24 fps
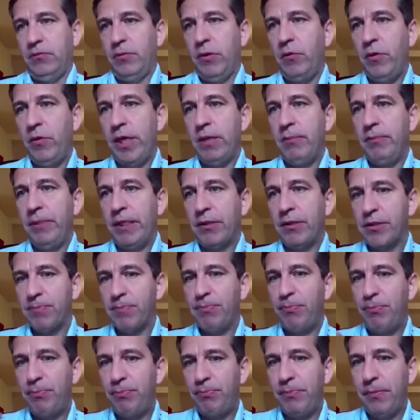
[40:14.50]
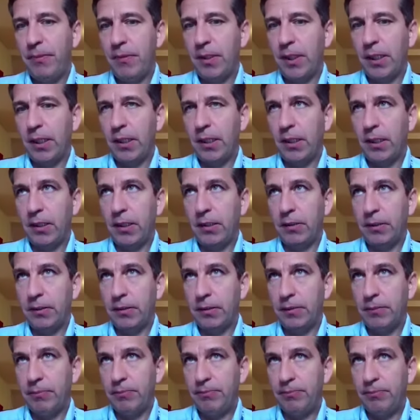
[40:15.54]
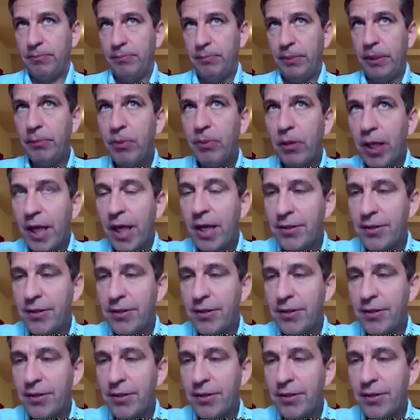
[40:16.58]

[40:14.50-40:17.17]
We win because people